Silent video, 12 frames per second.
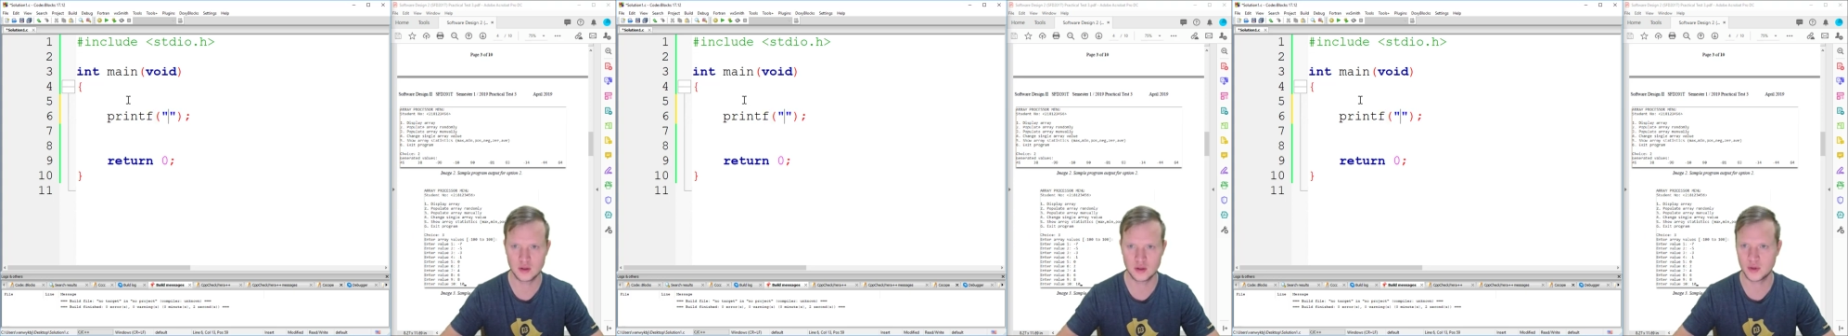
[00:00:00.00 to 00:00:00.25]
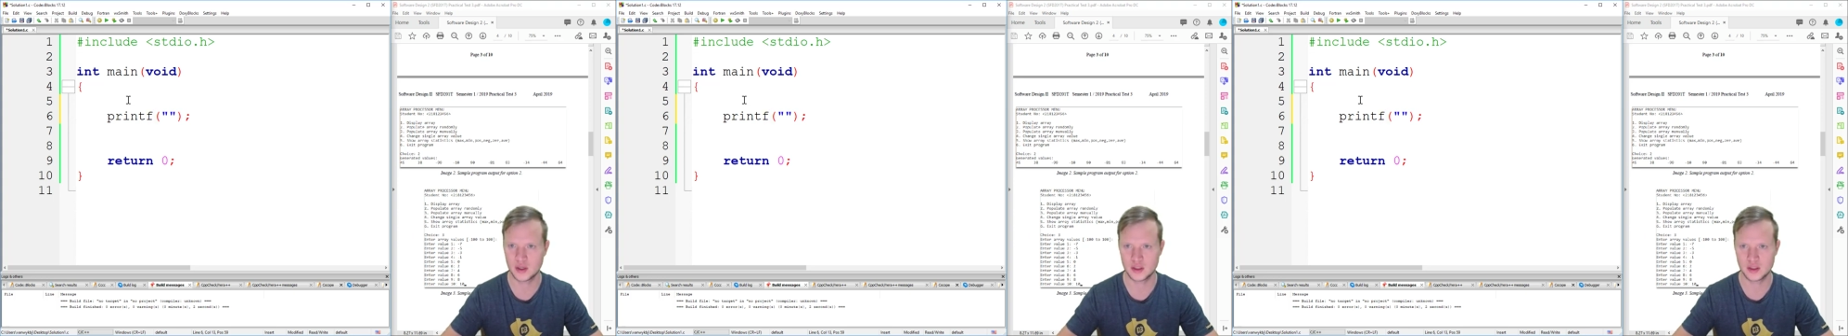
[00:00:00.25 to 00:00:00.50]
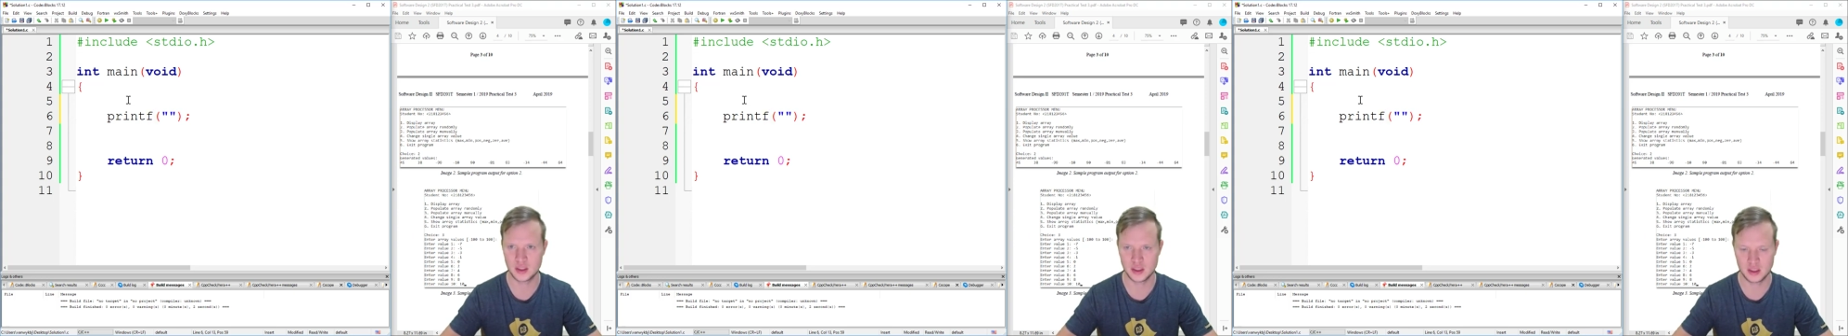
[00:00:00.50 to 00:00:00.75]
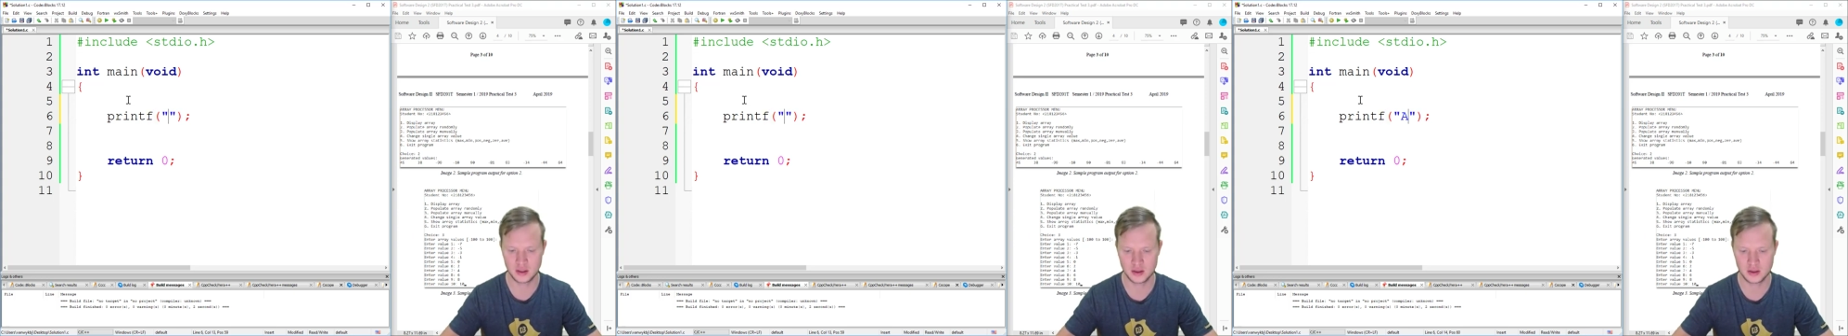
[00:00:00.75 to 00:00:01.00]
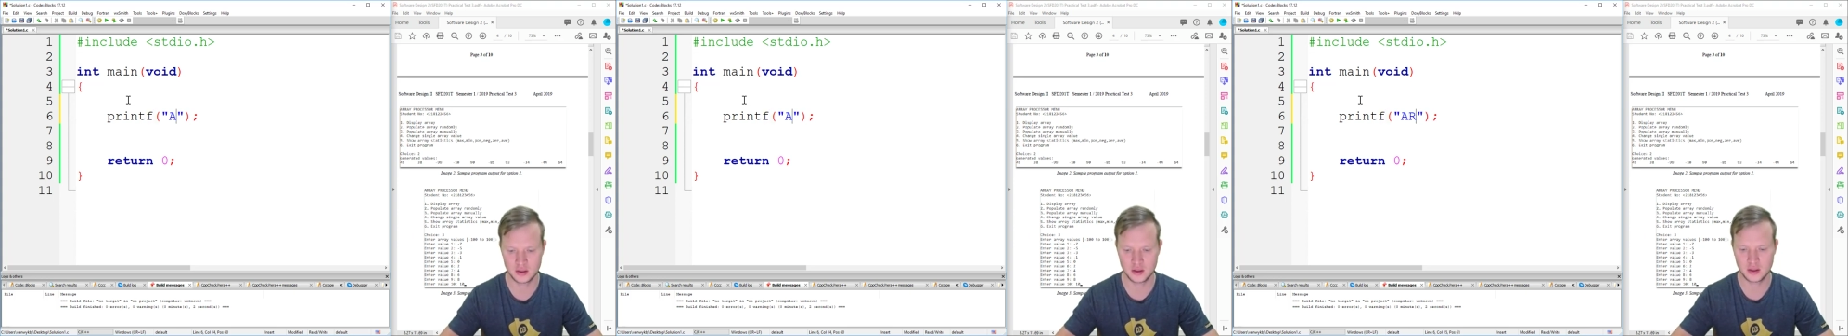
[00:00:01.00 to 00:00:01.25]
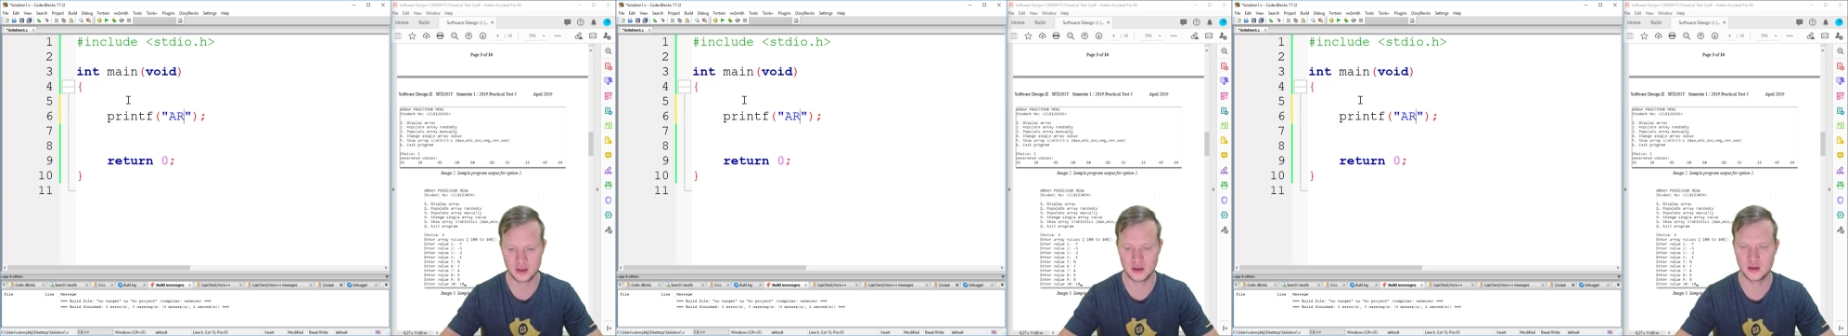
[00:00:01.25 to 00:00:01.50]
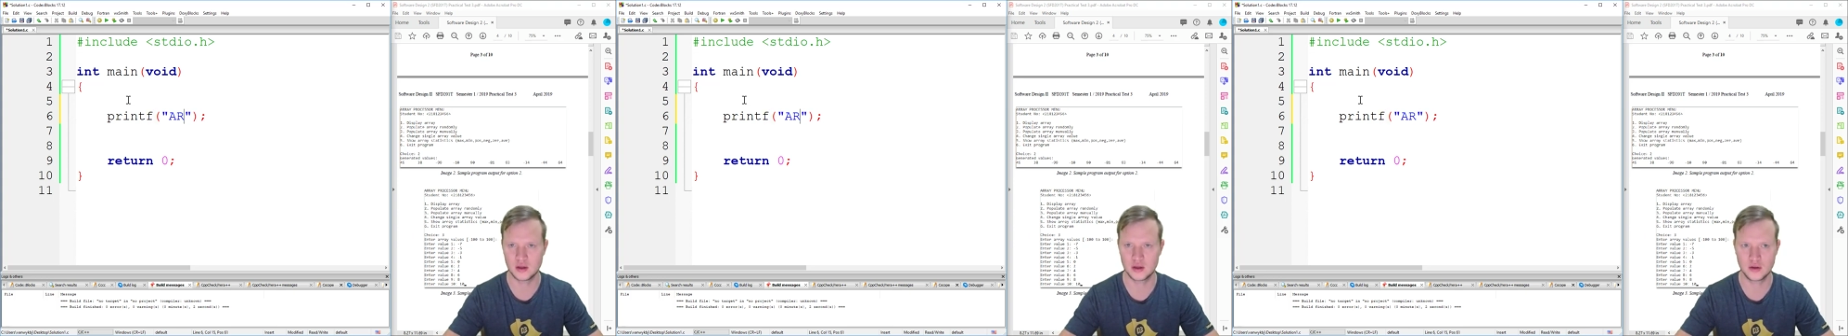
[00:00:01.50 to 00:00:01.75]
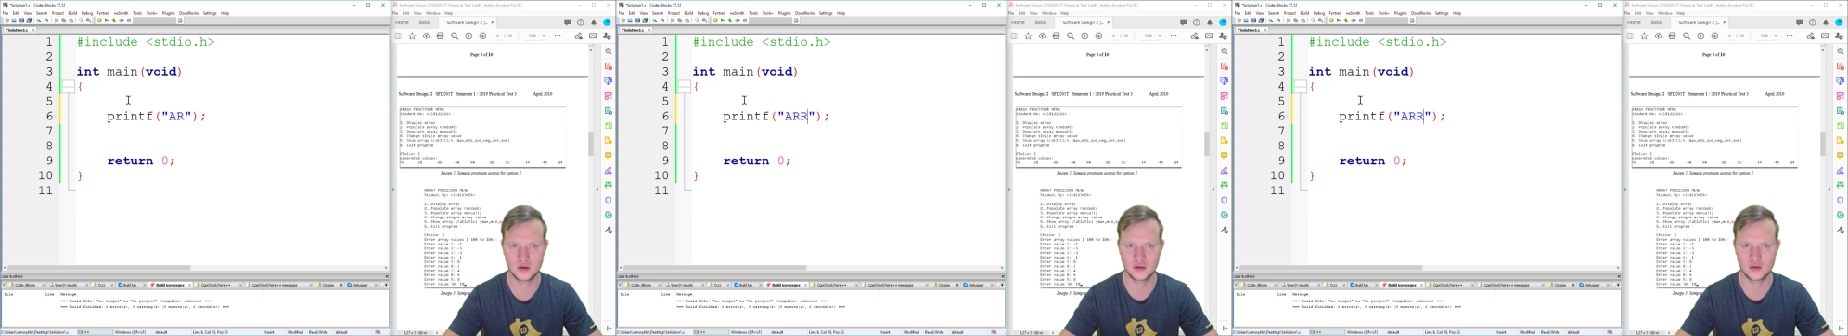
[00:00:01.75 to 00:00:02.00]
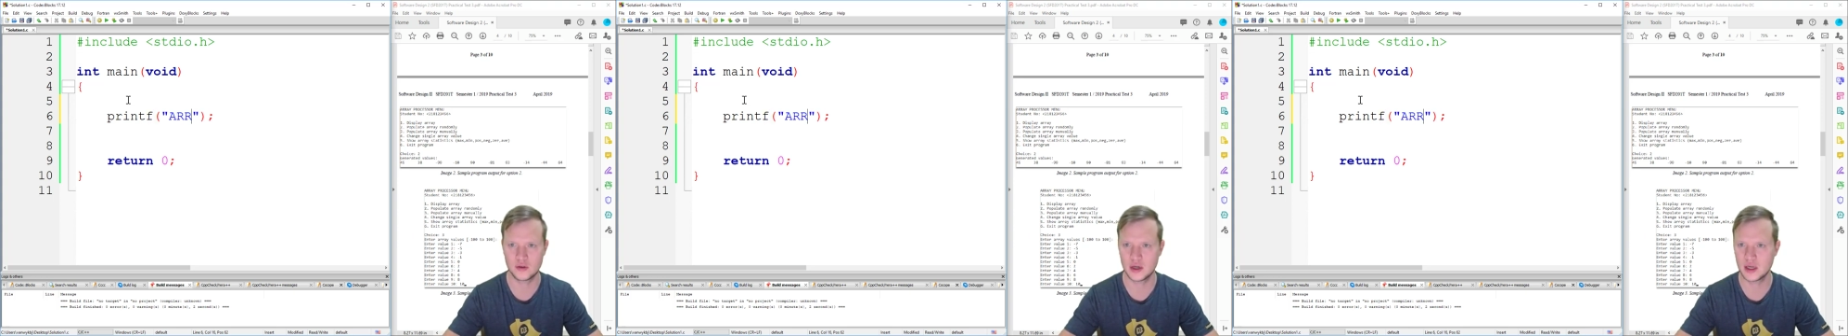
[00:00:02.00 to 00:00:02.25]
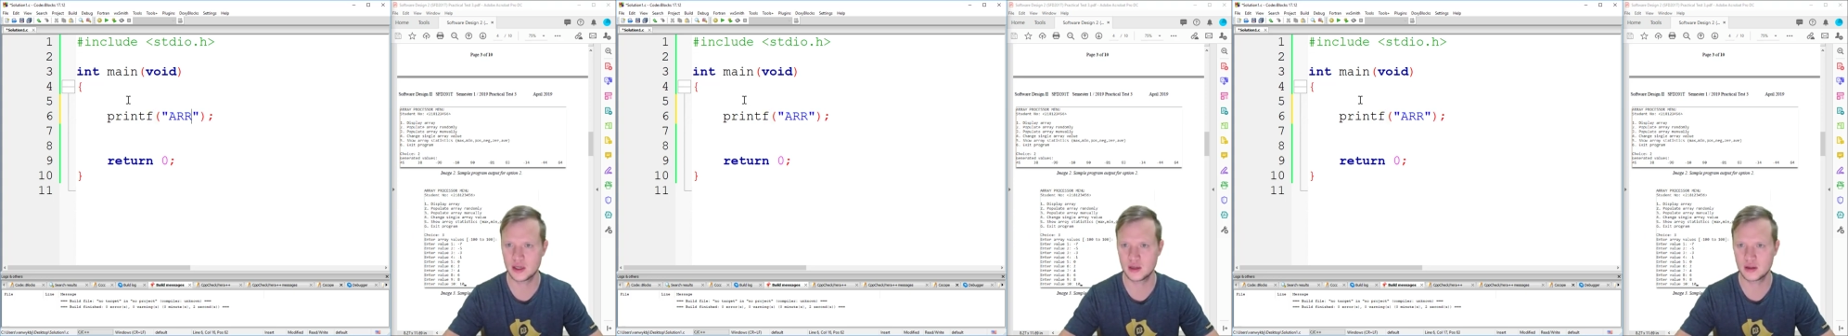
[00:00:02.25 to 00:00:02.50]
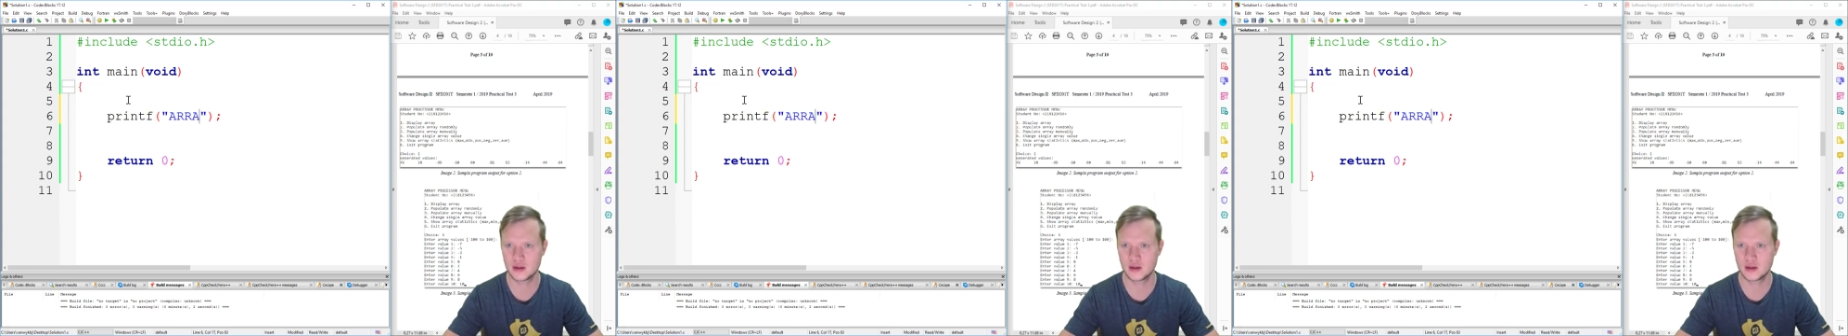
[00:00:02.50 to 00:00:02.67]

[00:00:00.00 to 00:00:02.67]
and we're going to say uh, array